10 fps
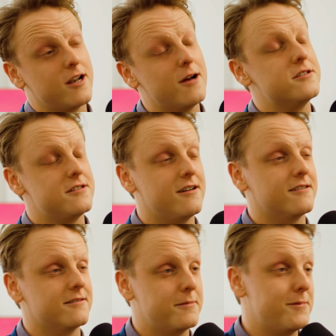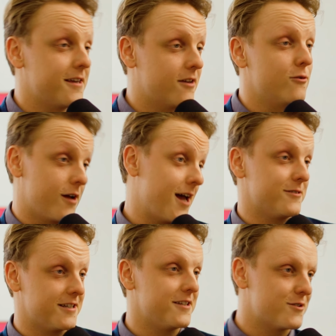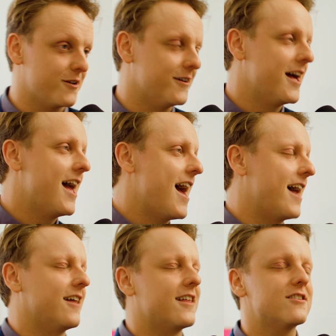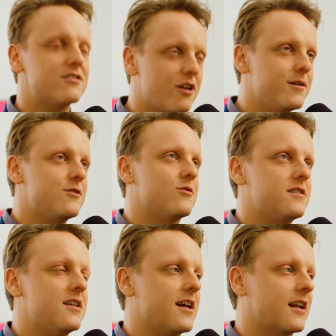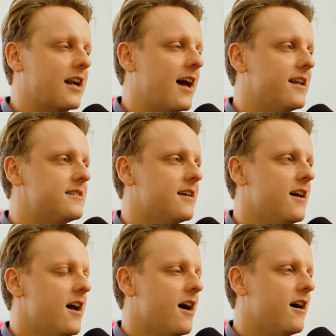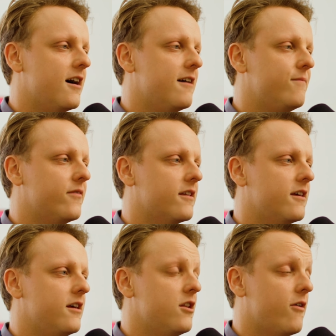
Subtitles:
when I was young, being called gay was an insult, and like that's so interesting. And you